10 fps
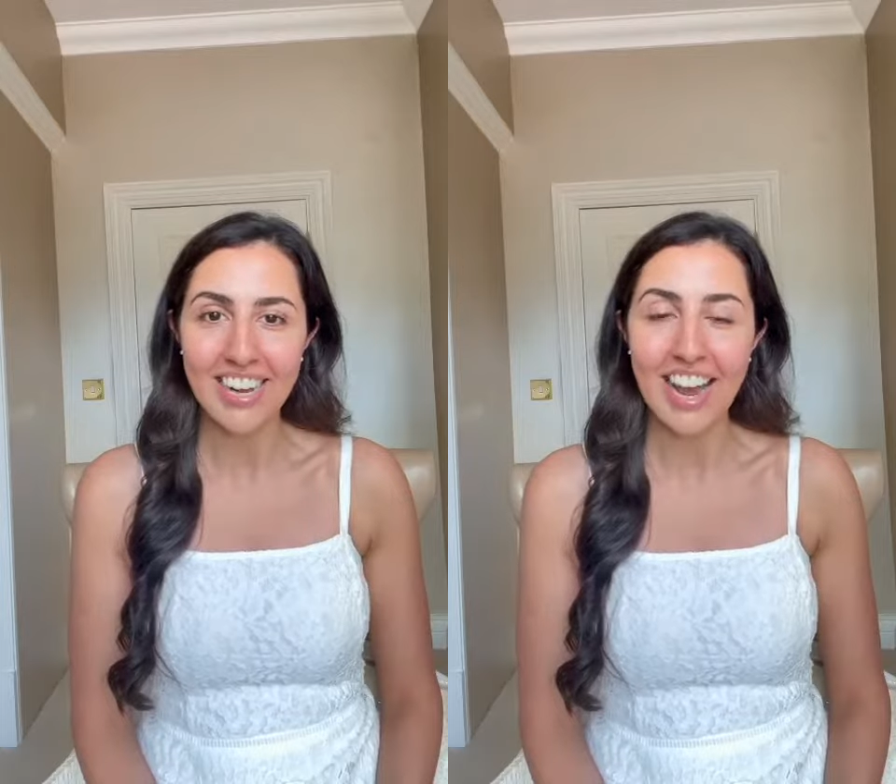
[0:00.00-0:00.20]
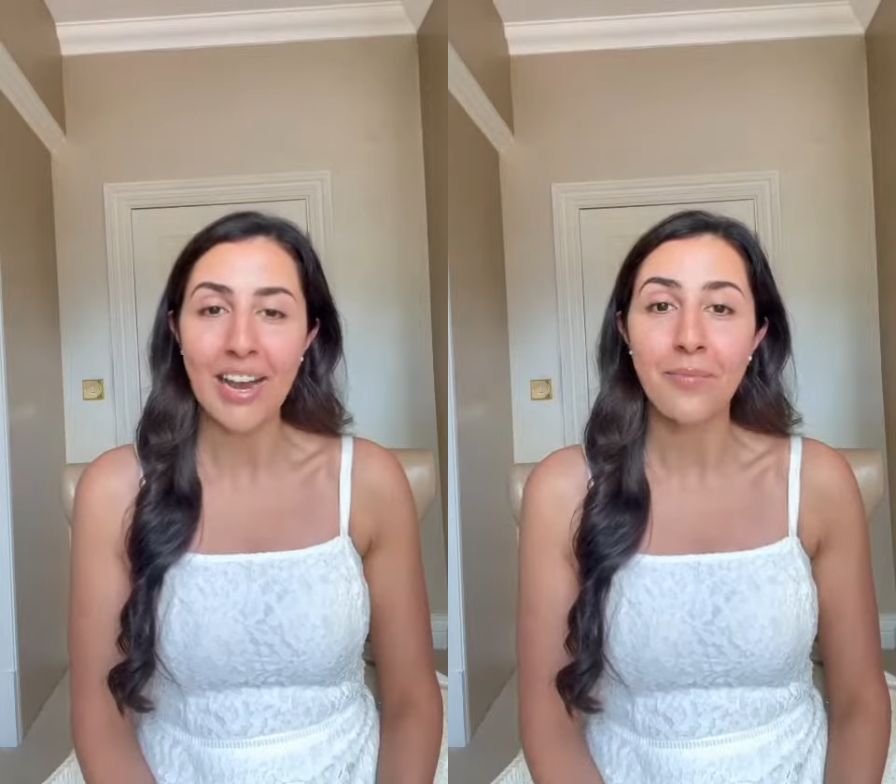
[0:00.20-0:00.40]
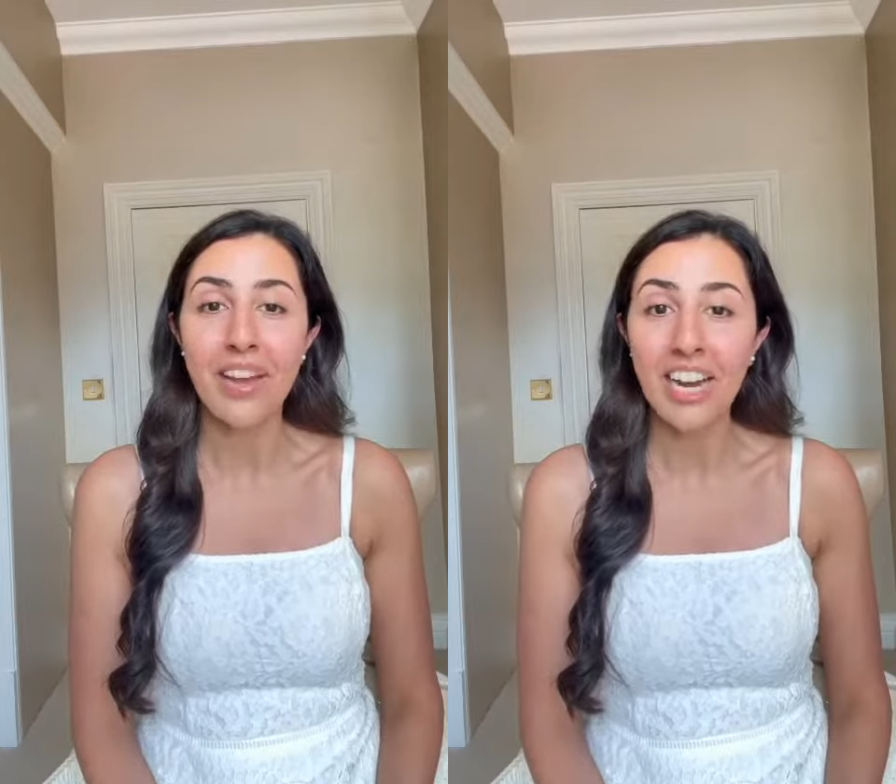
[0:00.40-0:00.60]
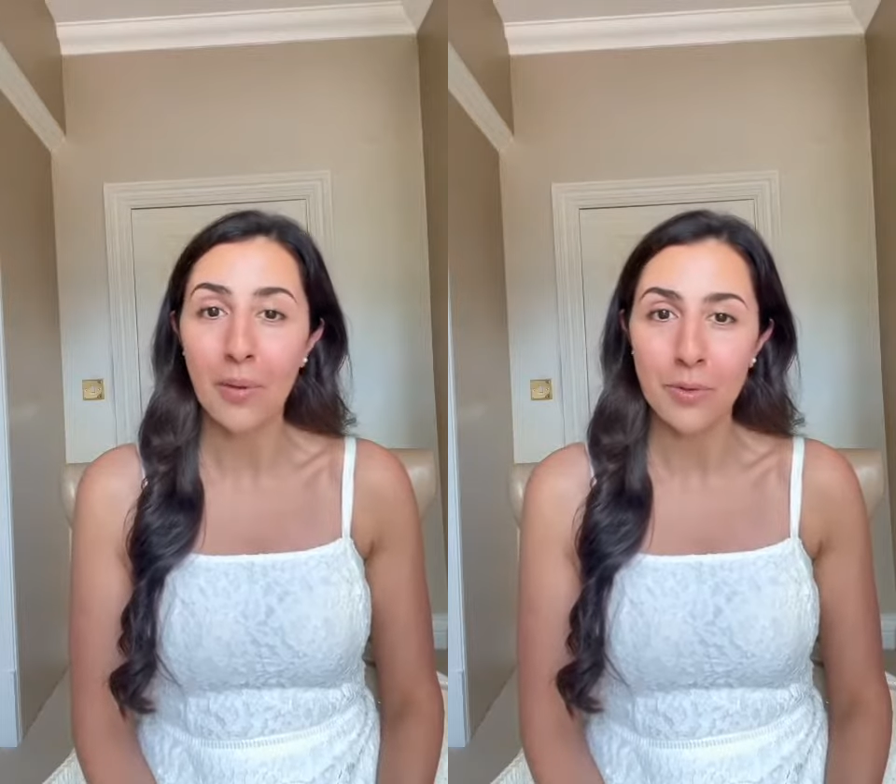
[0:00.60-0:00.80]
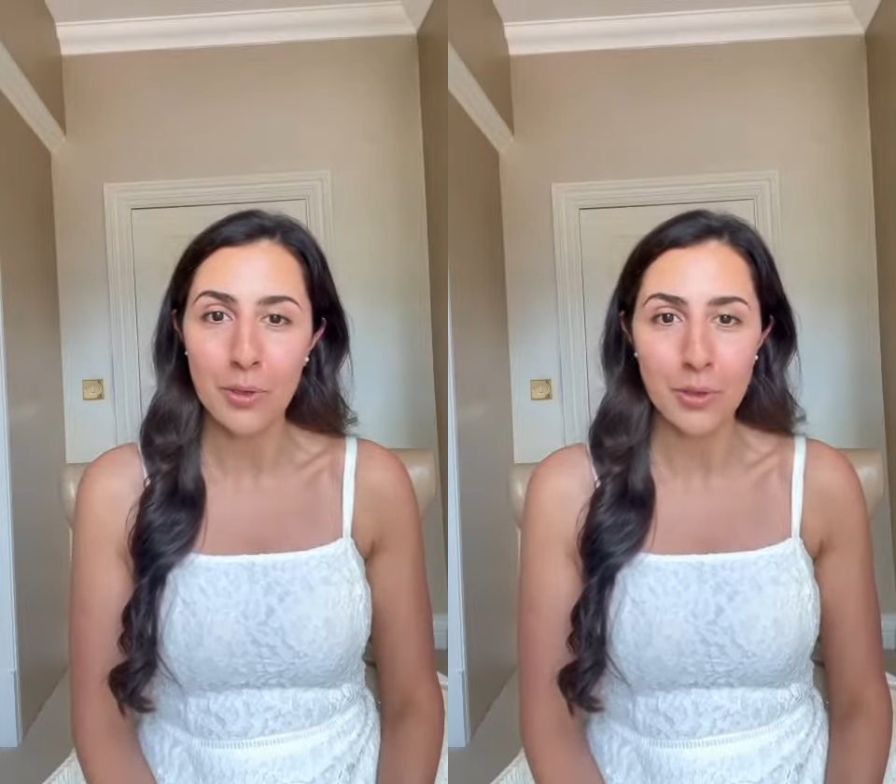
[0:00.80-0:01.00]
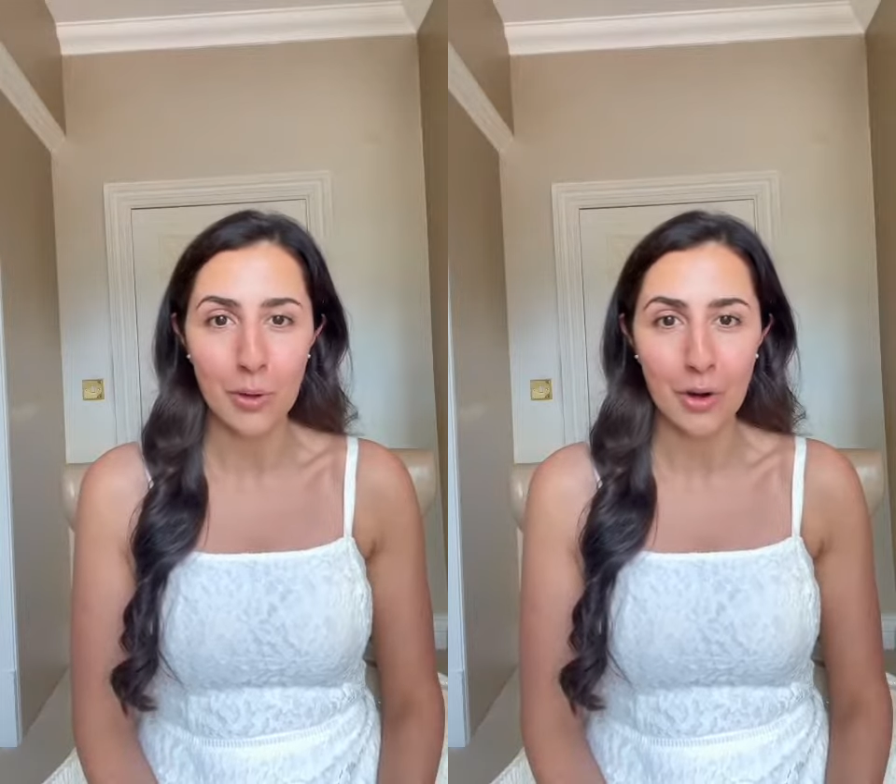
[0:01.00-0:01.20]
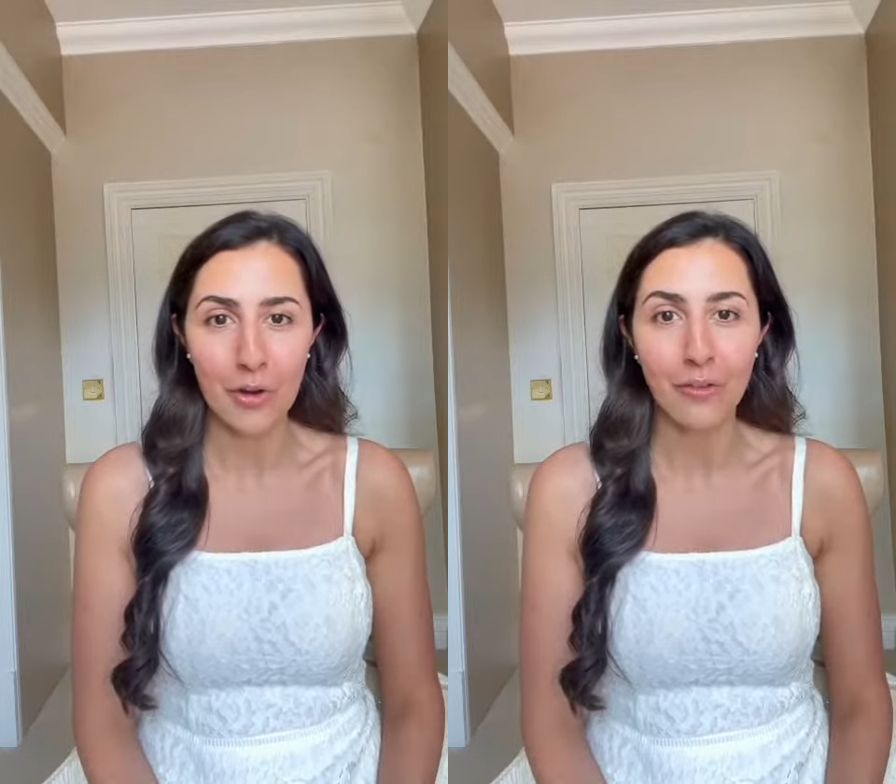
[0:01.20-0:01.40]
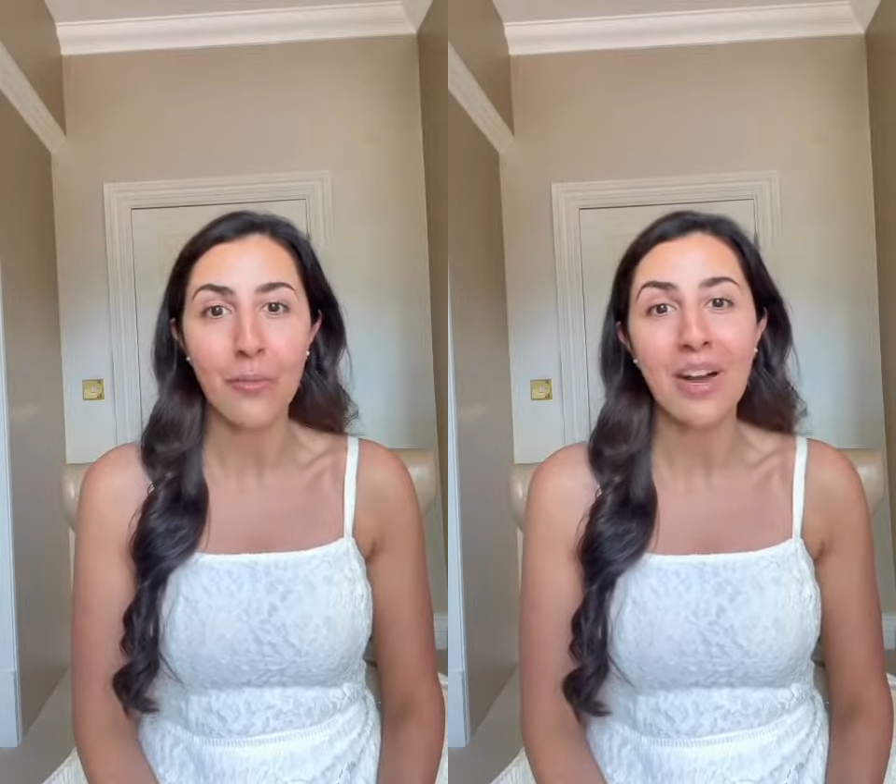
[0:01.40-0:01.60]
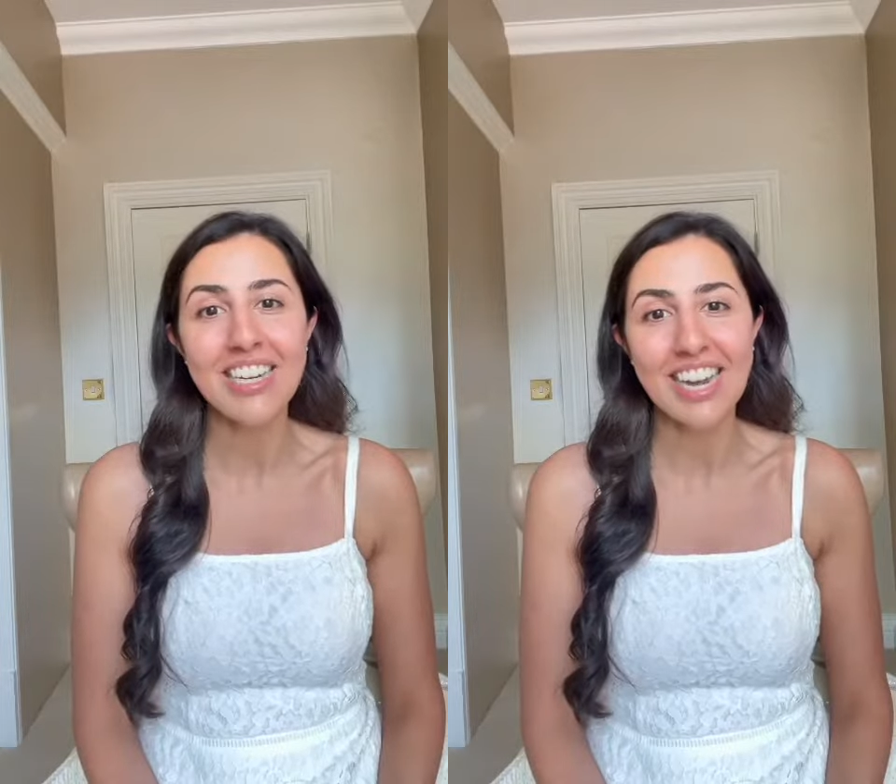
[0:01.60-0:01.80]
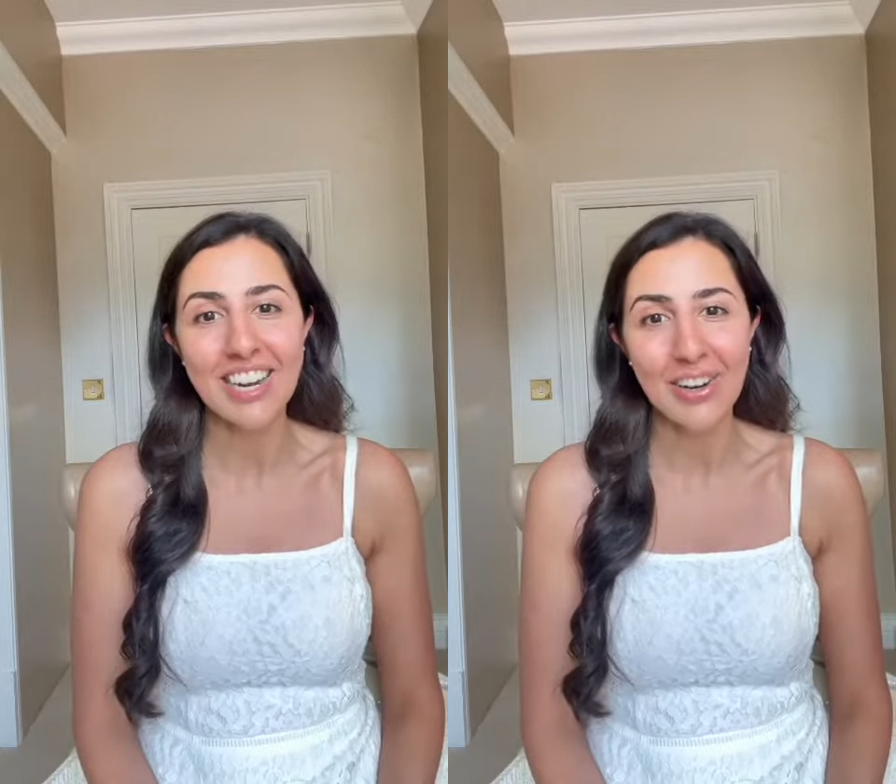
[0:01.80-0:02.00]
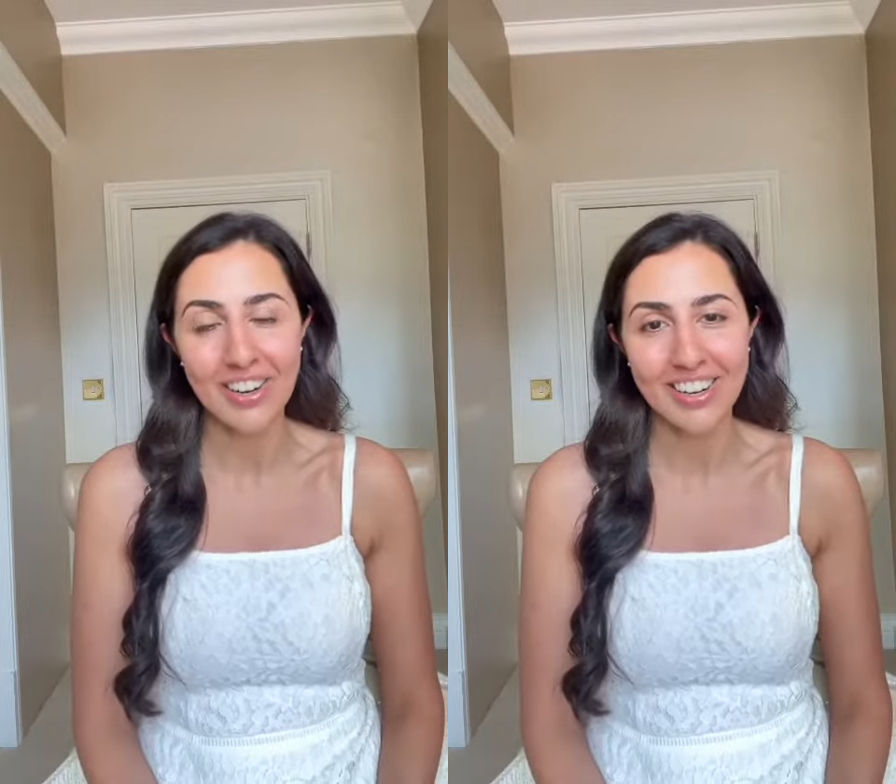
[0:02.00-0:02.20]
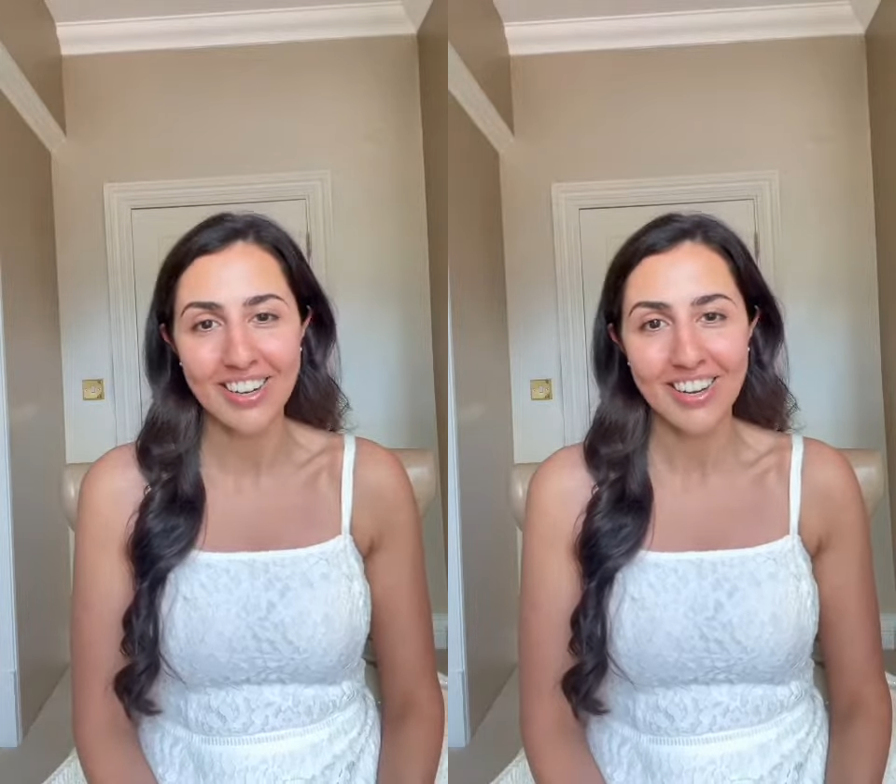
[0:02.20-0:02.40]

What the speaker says: a makeup tutorial for my day look,